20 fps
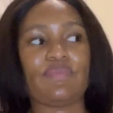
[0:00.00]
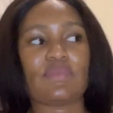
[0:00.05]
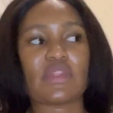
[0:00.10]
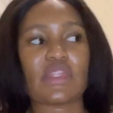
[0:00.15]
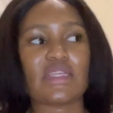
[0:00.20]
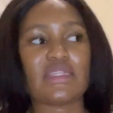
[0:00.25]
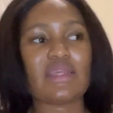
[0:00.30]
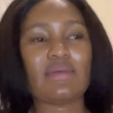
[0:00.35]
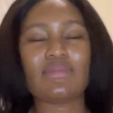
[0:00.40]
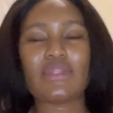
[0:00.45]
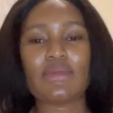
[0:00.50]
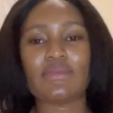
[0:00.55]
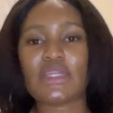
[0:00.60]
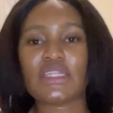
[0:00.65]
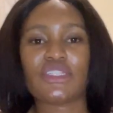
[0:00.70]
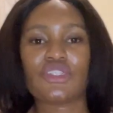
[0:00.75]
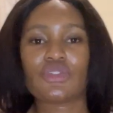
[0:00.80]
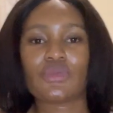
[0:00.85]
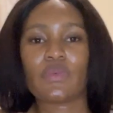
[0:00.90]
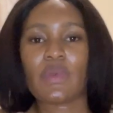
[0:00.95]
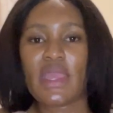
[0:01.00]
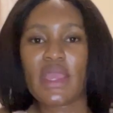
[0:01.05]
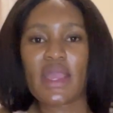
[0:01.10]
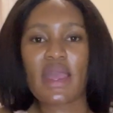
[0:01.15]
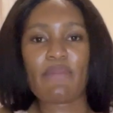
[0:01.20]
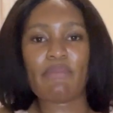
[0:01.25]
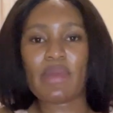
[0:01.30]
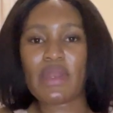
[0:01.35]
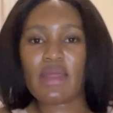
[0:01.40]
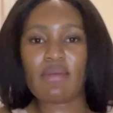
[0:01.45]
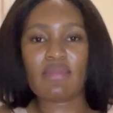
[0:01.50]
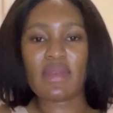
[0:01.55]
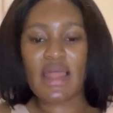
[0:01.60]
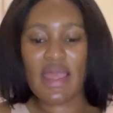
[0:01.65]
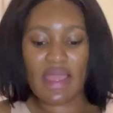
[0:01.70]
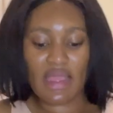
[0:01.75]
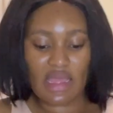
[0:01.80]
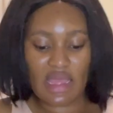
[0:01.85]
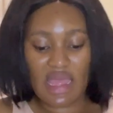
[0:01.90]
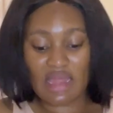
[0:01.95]
sometimes I just wake up and I'm
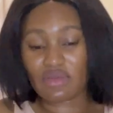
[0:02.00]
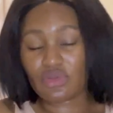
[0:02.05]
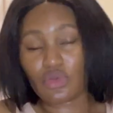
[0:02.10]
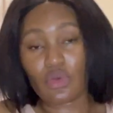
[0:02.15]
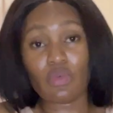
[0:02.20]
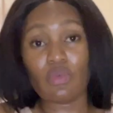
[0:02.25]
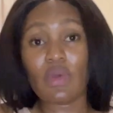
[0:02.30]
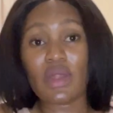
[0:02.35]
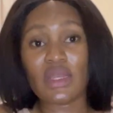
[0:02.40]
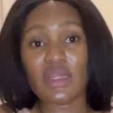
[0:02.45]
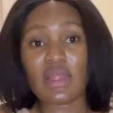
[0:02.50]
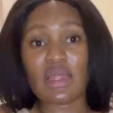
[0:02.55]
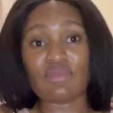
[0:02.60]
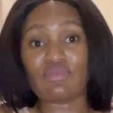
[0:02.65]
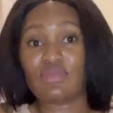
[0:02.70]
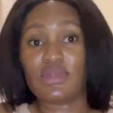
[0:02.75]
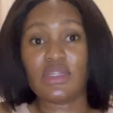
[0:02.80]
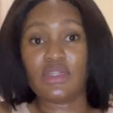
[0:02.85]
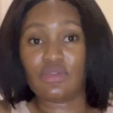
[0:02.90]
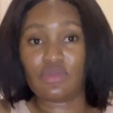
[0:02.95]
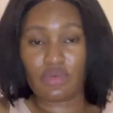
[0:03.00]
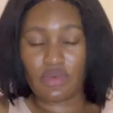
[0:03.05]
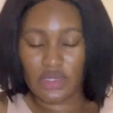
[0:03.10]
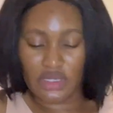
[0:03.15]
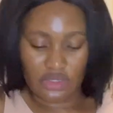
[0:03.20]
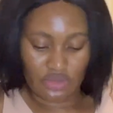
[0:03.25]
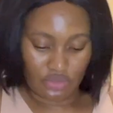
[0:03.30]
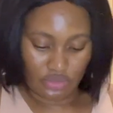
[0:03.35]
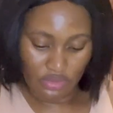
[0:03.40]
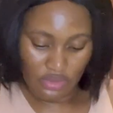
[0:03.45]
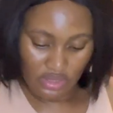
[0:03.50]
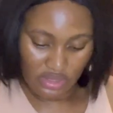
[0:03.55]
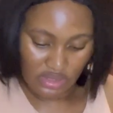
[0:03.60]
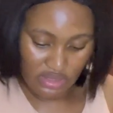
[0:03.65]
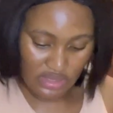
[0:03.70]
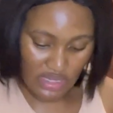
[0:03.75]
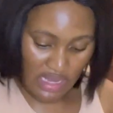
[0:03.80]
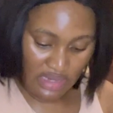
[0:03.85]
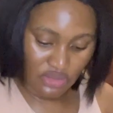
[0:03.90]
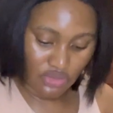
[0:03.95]
like, I really don't want to do this.
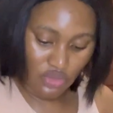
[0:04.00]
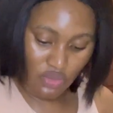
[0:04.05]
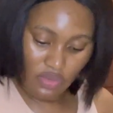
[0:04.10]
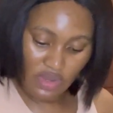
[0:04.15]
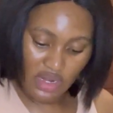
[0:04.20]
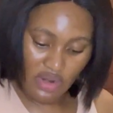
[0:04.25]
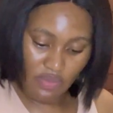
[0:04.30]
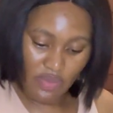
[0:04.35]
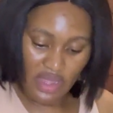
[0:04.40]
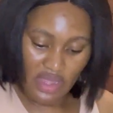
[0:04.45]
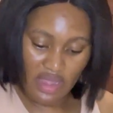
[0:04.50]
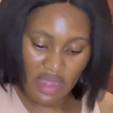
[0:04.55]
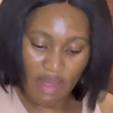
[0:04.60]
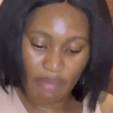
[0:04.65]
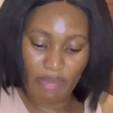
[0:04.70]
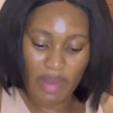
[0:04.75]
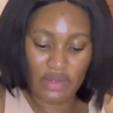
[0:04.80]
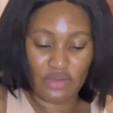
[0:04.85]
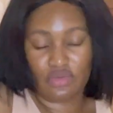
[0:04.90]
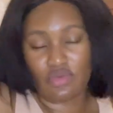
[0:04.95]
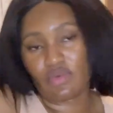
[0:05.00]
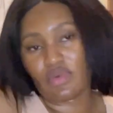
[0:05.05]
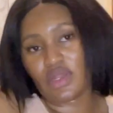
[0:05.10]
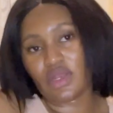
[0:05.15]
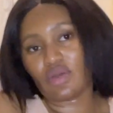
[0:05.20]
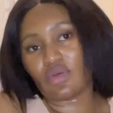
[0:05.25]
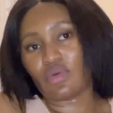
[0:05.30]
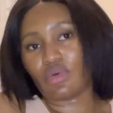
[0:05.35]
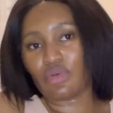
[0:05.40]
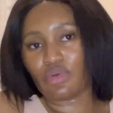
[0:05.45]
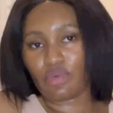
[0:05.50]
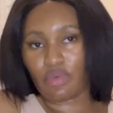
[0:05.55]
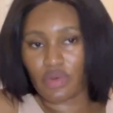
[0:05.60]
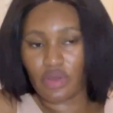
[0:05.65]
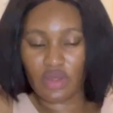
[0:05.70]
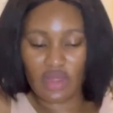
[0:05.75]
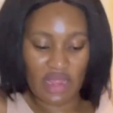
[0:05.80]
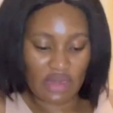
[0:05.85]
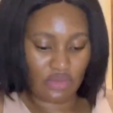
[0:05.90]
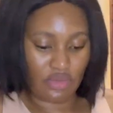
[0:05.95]
I don't want to wake up. I don't want to go to
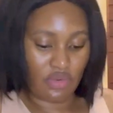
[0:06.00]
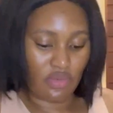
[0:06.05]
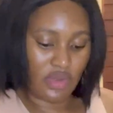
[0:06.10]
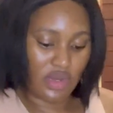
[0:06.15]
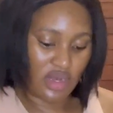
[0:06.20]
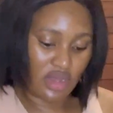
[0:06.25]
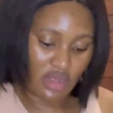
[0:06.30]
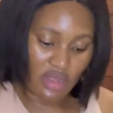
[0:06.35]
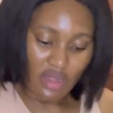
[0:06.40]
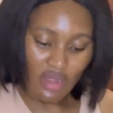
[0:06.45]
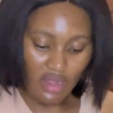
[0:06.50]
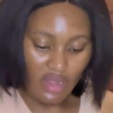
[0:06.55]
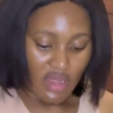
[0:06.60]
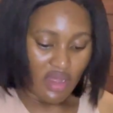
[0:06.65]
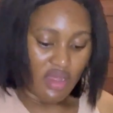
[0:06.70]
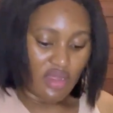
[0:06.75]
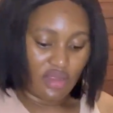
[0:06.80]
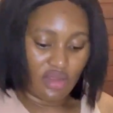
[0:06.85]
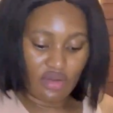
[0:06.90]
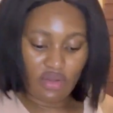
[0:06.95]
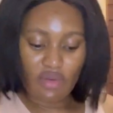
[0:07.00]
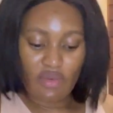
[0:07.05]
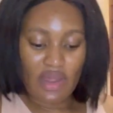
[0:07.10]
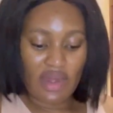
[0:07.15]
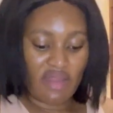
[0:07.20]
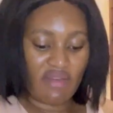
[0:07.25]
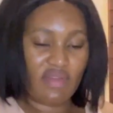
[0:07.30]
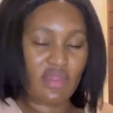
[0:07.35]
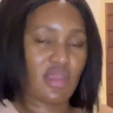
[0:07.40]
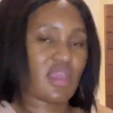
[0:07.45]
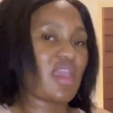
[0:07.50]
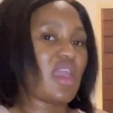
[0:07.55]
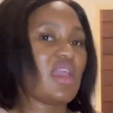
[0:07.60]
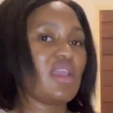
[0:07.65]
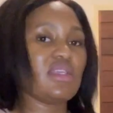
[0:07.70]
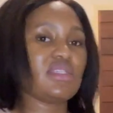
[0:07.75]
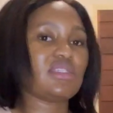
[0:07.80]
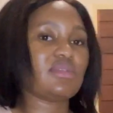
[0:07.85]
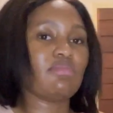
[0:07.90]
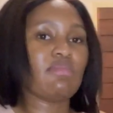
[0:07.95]
work. I don't want to, whatever the
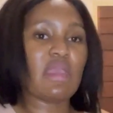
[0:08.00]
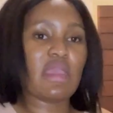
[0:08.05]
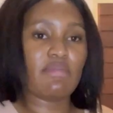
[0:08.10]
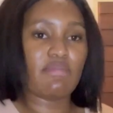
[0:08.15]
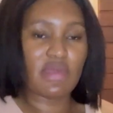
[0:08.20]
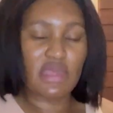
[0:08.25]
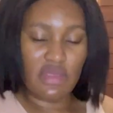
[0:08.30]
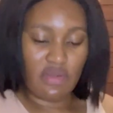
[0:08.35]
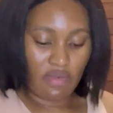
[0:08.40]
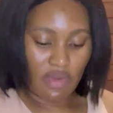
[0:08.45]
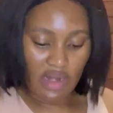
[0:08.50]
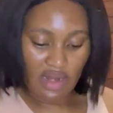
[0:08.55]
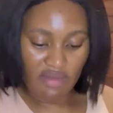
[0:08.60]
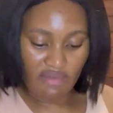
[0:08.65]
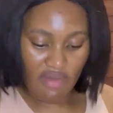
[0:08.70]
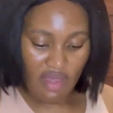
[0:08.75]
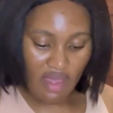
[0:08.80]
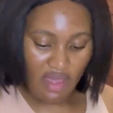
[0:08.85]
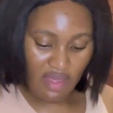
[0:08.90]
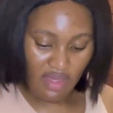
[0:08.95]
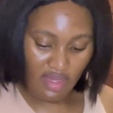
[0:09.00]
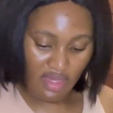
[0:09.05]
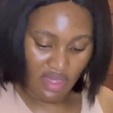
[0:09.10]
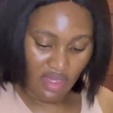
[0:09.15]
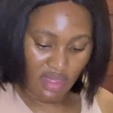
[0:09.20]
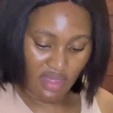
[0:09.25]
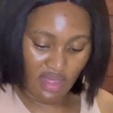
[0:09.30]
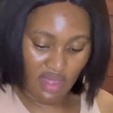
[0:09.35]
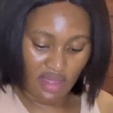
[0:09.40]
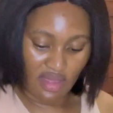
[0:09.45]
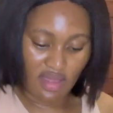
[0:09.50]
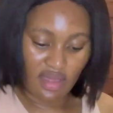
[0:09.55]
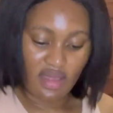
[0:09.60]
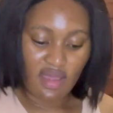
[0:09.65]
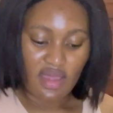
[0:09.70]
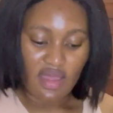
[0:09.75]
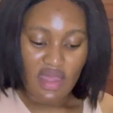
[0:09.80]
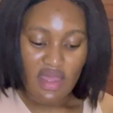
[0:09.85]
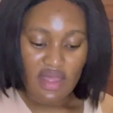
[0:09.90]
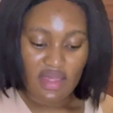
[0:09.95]
case may be, whatever
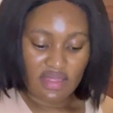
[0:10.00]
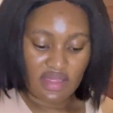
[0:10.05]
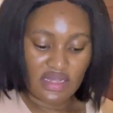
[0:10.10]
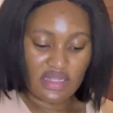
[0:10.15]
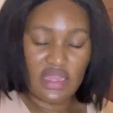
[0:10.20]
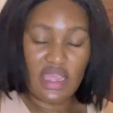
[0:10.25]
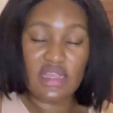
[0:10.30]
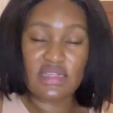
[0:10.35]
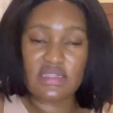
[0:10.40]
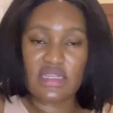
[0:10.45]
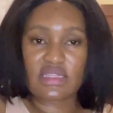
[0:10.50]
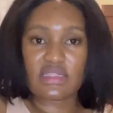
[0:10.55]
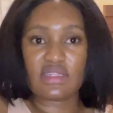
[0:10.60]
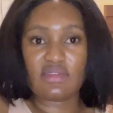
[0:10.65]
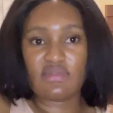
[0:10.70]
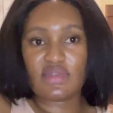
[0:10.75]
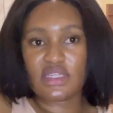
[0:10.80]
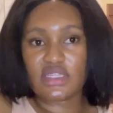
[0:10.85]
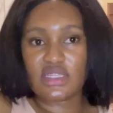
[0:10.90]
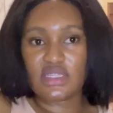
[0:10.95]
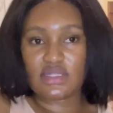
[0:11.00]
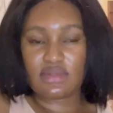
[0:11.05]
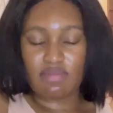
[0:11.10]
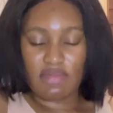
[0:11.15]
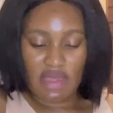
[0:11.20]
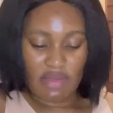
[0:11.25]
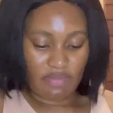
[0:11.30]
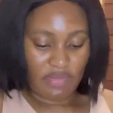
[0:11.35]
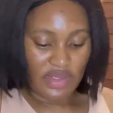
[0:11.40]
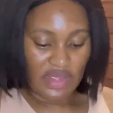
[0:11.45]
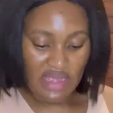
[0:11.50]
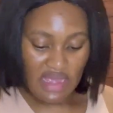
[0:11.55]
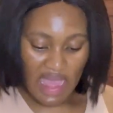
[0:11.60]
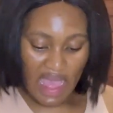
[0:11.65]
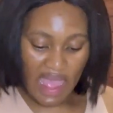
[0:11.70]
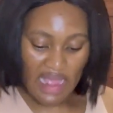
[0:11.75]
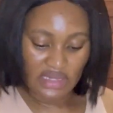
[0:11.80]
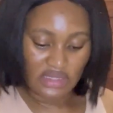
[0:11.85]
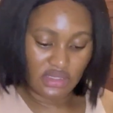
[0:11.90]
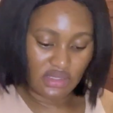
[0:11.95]
the day's activities may be,
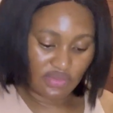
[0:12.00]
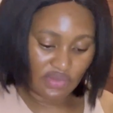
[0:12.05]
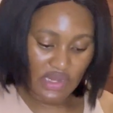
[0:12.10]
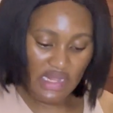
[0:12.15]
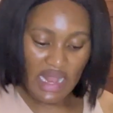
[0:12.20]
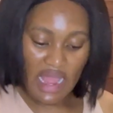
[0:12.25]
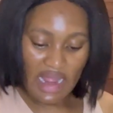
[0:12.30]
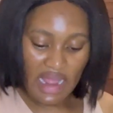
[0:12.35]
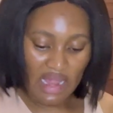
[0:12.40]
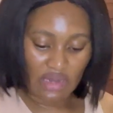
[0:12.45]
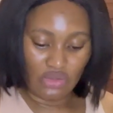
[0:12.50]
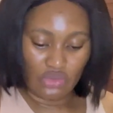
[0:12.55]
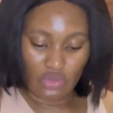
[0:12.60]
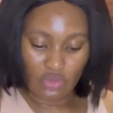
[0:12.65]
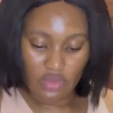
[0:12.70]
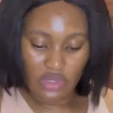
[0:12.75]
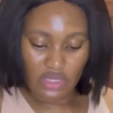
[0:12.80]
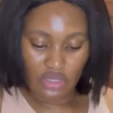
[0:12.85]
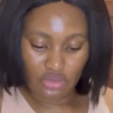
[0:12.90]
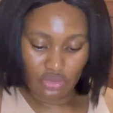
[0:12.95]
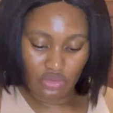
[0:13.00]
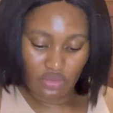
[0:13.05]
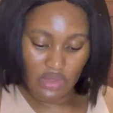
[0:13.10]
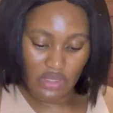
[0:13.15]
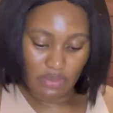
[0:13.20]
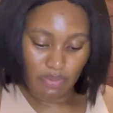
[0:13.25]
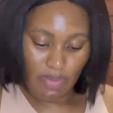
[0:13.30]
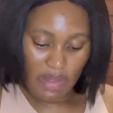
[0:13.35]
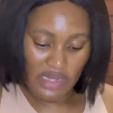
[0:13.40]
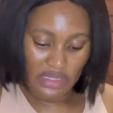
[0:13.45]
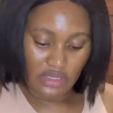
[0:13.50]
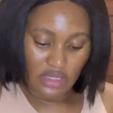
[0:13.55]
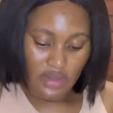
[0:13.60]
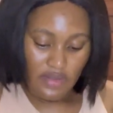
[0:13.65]
I just feel like I don't want to do it. But,